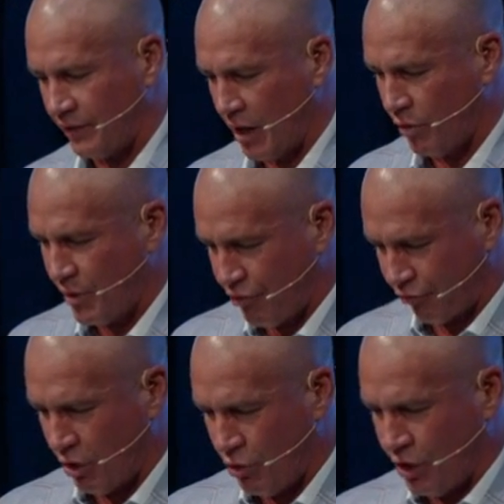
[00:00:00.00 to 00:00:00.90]
they will be
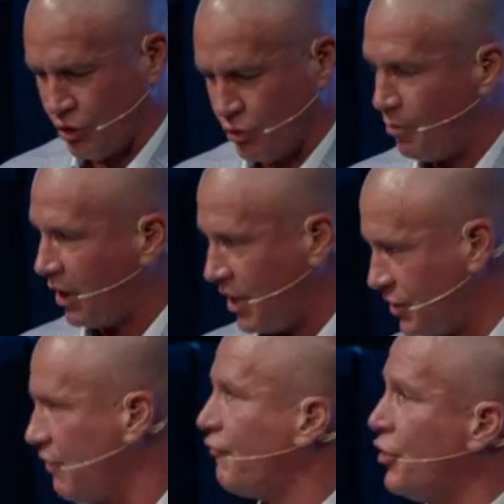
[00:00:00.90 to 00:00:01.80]
thrown into a
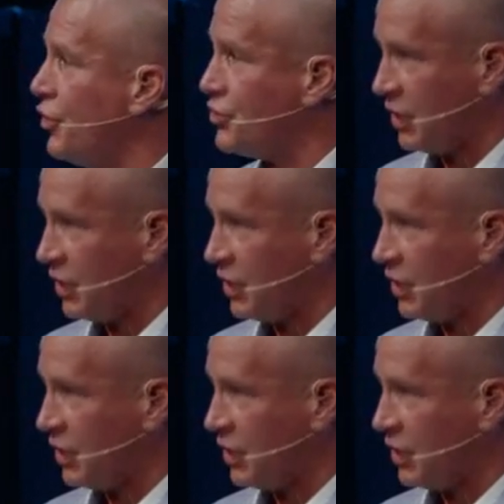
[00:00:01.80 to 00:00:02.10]
blazing furnace.